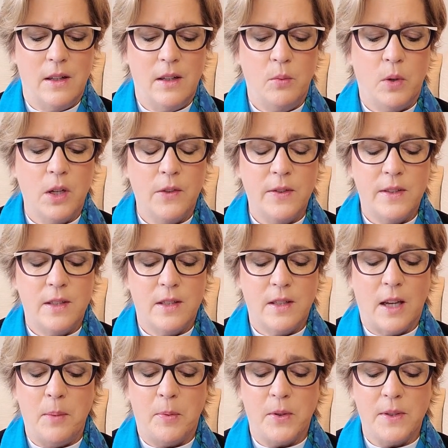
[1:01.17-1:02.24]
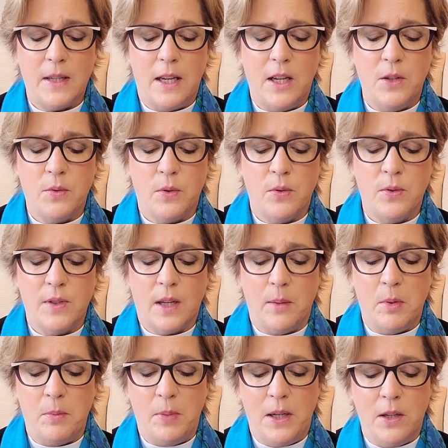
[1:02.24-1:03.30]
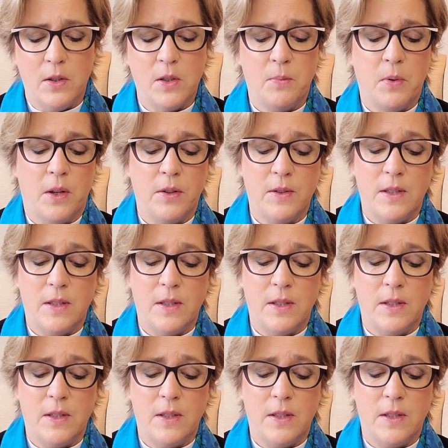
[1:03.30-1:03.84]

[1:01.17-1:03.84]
One of his disciples, Andrew, Simon Peter's brother,